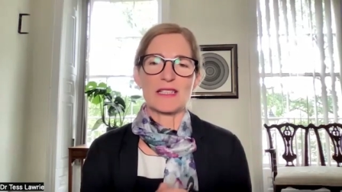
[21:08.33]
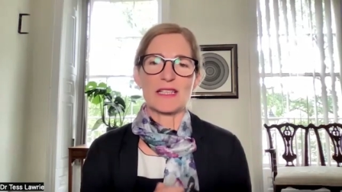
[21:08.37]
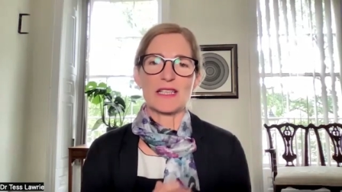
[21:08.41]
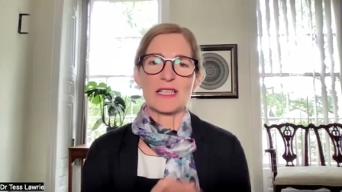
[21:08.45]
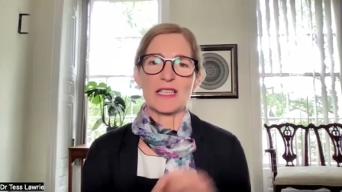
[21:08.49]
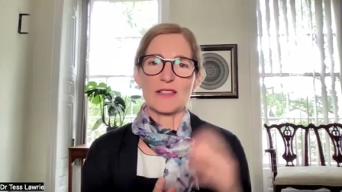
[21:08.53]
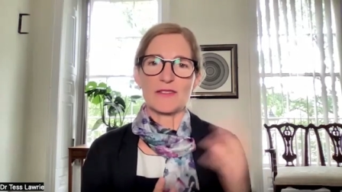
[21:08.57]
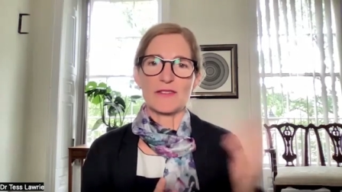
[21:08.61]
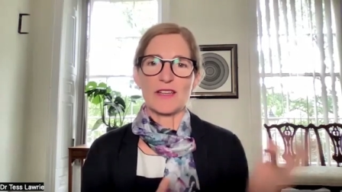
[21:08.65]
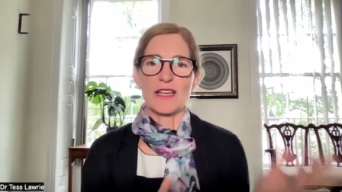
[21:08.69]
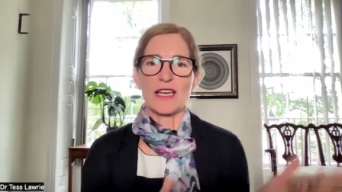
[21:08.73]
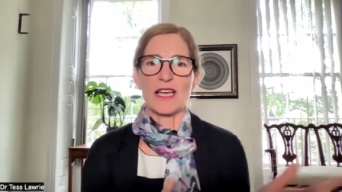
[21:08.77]
like
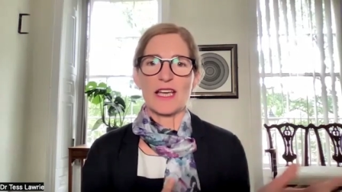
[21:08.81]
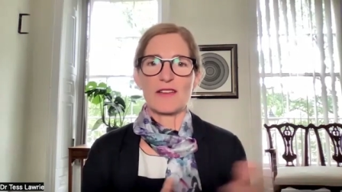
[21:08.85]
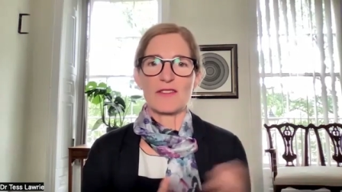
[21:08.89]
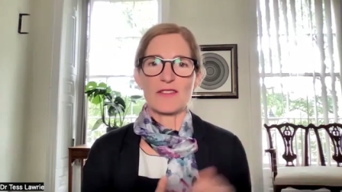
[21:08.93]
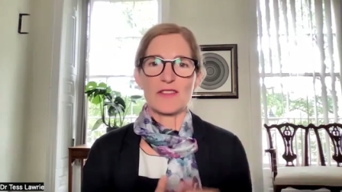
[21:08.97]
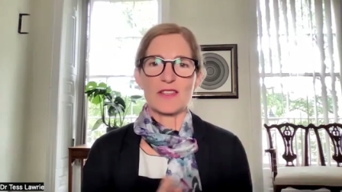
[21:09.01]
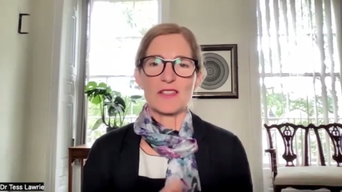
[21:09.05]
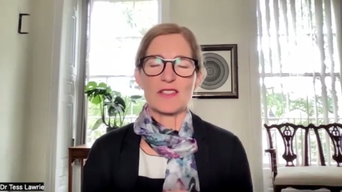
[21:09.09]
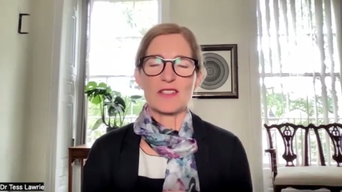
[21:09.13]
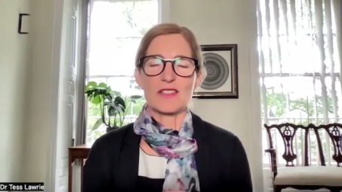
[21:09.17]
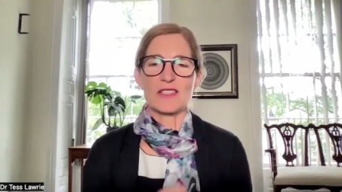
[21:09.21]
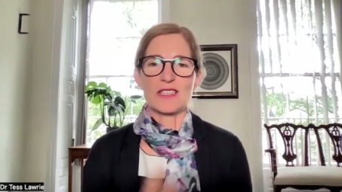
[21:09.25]
if I have
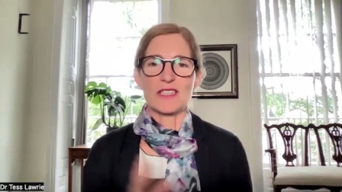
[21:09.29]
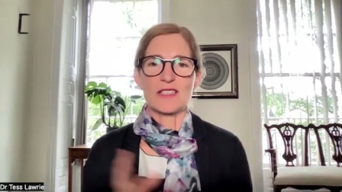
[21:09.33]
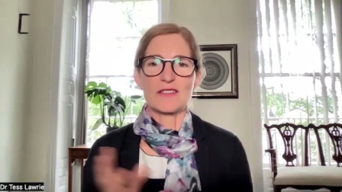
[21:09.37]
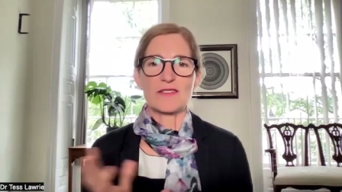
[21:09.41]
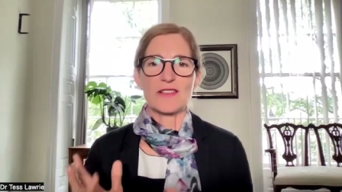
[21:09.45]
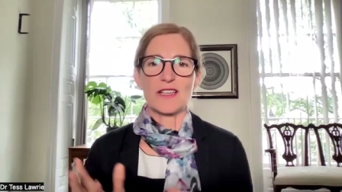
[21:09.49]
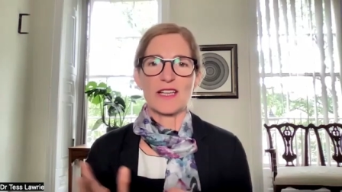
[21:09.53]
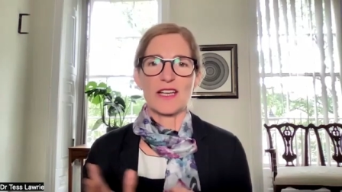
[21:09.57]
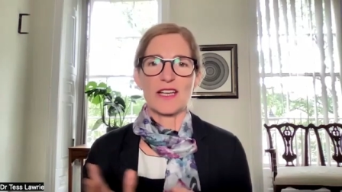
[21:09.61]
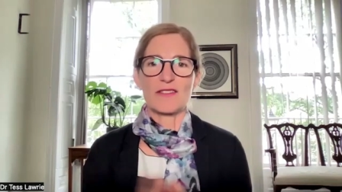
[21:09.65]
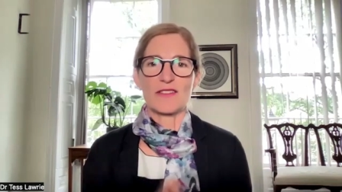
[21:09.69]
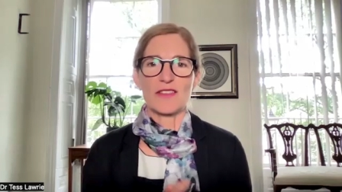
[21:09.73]
this and if
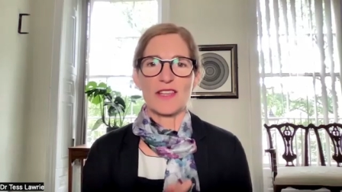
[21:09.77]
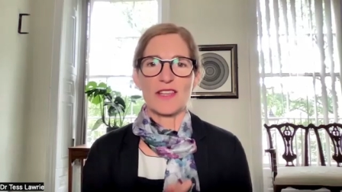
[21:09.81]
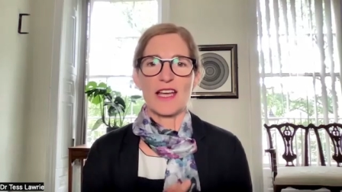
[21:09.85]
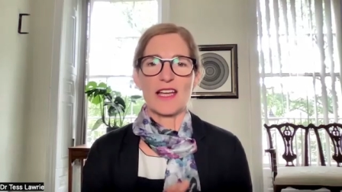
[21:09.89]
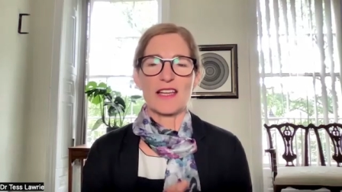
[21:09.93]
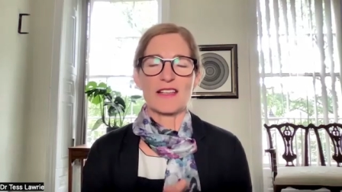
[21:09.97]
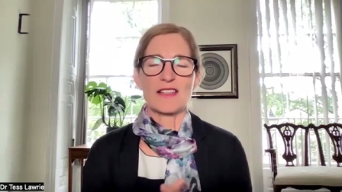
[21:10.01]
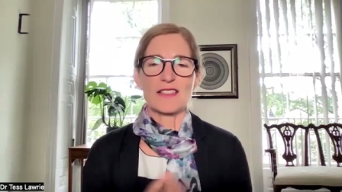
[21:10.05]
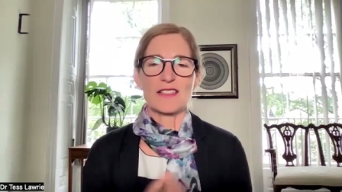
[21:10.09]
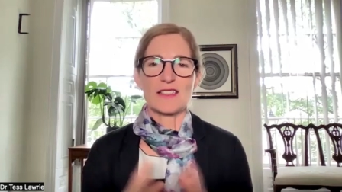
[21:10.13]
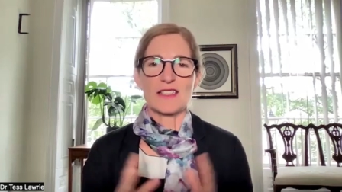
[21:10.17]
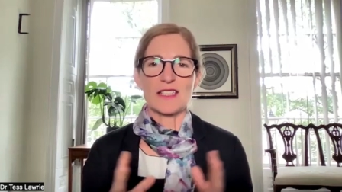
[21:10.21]
I have
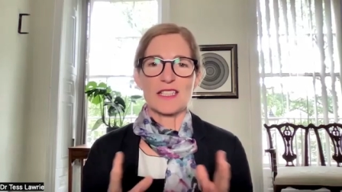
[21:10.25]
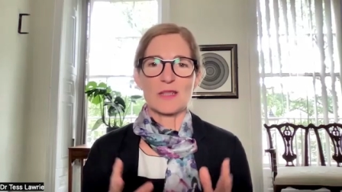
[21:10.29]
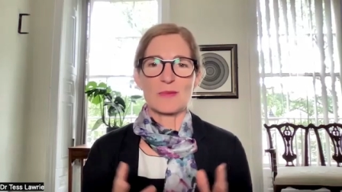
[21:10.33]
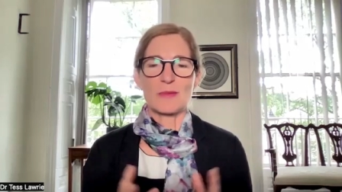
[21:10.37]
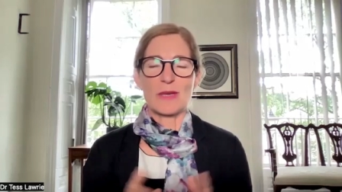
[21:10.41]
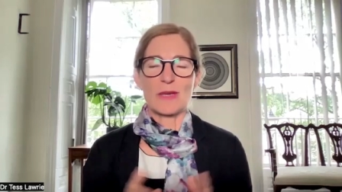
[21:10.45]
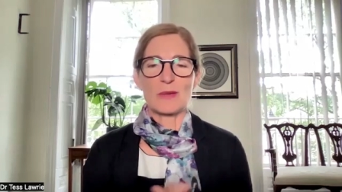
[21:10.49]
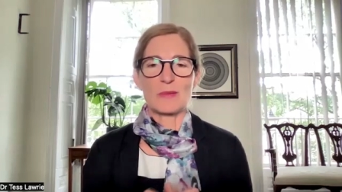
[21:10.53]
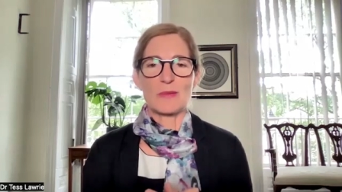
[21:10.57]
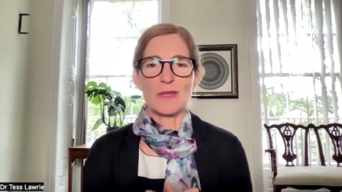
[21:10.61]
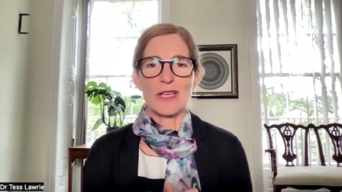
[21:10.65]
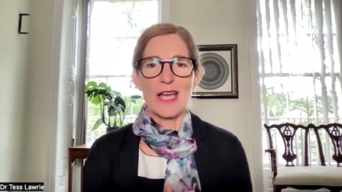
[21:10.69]
that, it's going to
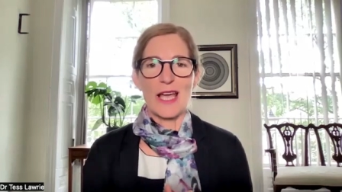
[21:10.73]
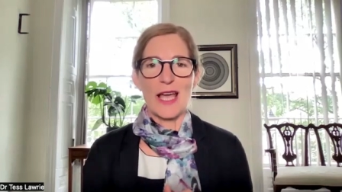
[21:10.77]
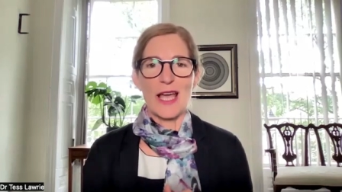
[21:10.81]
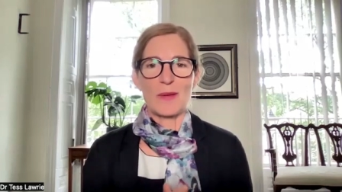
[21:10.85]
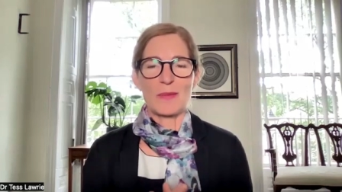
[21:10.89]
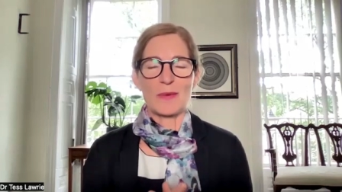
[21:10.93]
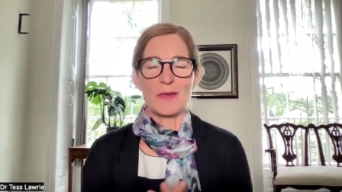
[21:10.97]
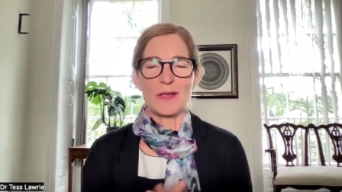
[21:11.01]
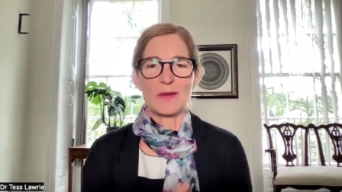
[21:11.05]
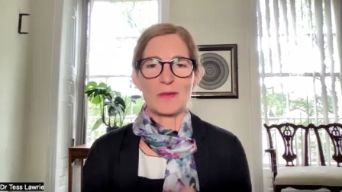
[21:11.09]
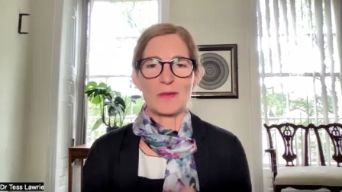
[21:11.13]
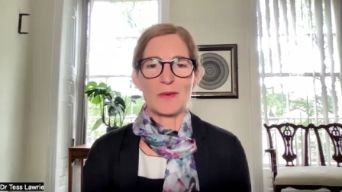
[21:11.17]
make me
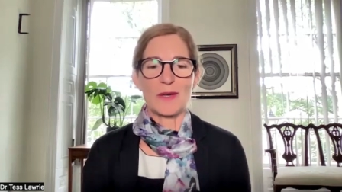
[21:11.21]
happy.